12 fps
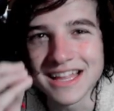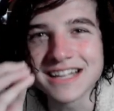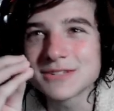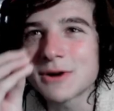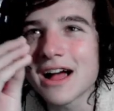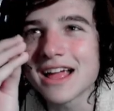
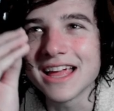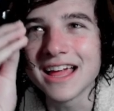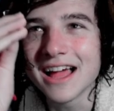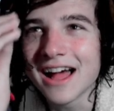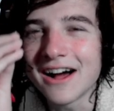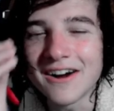why
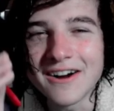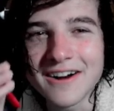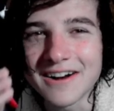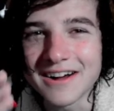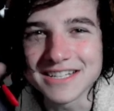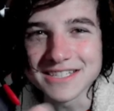
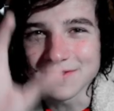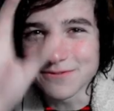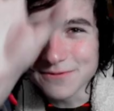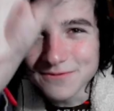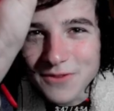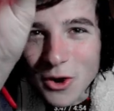I just
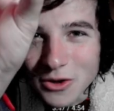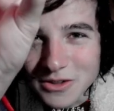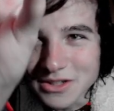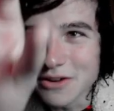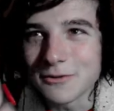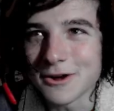fall
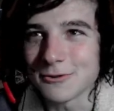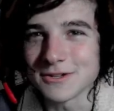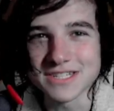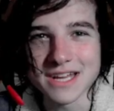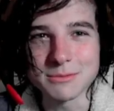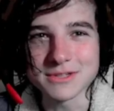in love with
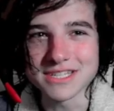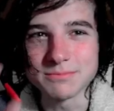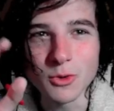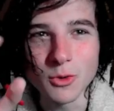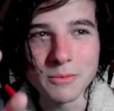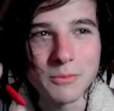Chris Stapleton
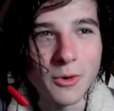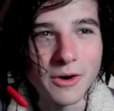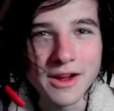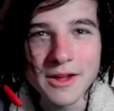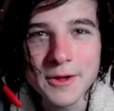more and more.